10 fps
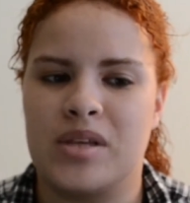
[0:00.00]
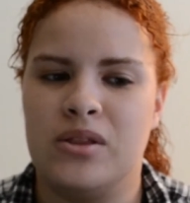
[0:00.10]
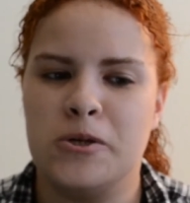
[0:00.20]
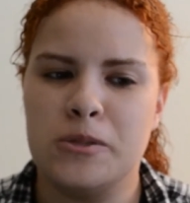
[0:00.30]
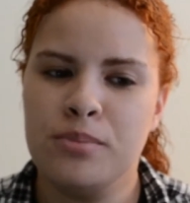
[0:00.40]

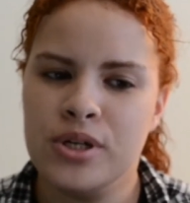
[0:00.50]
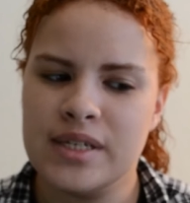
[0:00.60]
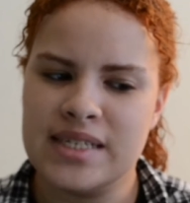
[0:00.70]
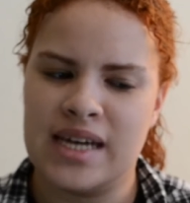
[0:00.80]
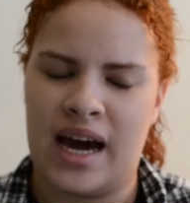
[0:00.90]
this book
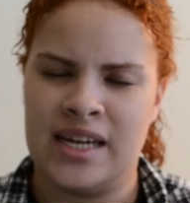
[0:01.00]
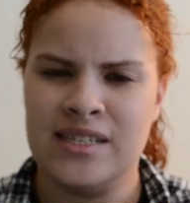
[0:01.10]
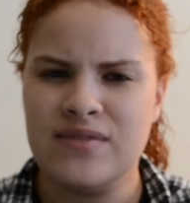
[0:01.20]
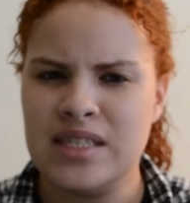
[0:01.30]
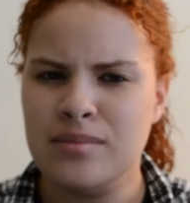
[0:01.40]
is kind
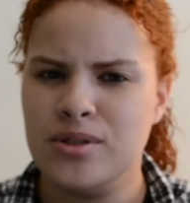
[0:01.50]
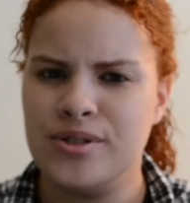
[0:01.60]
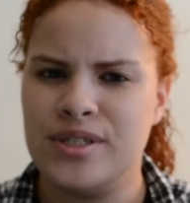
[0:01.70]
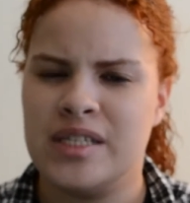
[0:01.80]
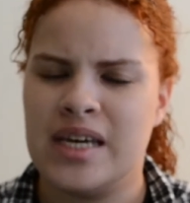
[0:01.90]
of
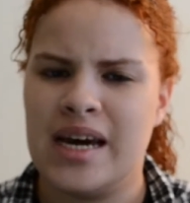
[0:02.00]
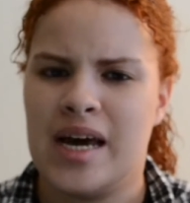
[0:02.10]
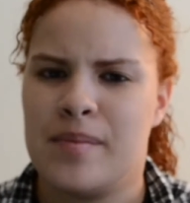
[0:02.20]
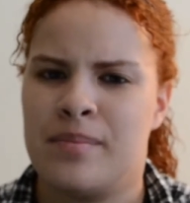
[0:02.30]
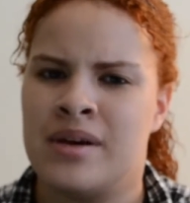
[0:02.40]
similar to
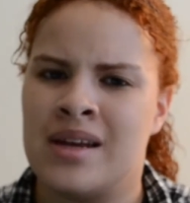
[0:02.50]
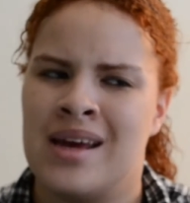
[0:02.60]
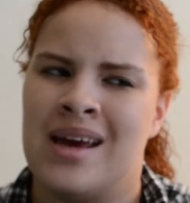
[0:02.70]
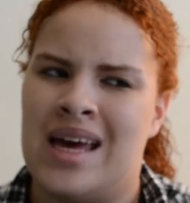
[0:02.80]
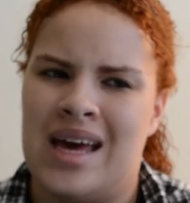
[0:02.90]
that, but
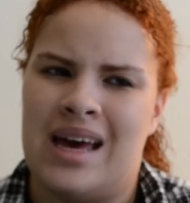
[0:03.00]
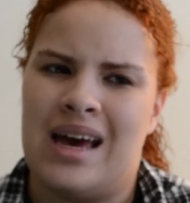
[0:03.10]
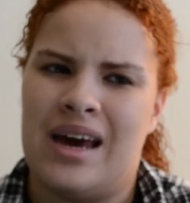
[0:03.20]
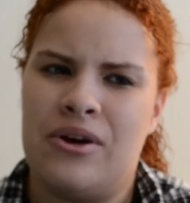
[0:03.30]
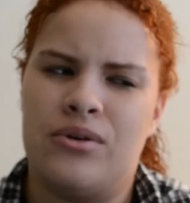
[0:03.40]

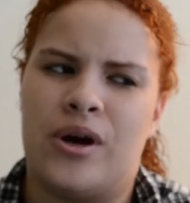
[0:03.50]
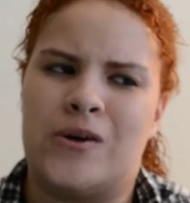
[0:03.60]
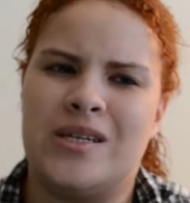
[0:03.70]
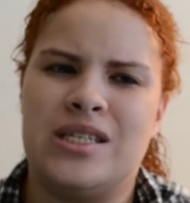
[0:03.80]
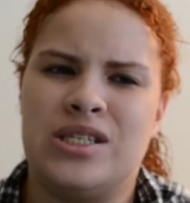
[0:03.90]
I don't
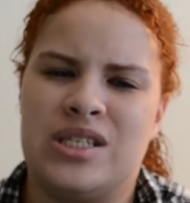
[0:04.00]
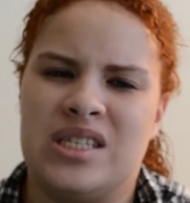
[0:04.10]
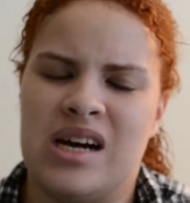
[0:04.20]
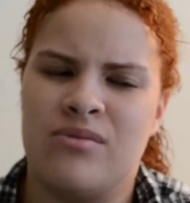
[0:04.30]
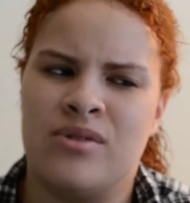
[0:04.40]
know. It's just
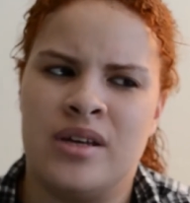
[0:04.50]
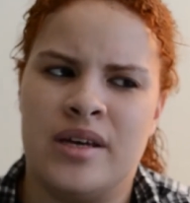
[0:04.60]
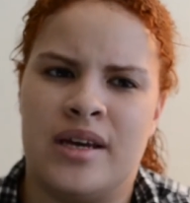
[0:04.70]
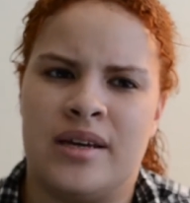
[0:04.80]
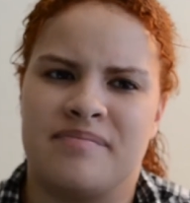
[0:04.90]
not
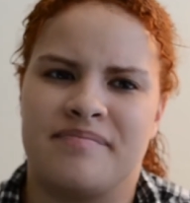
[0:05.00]
really.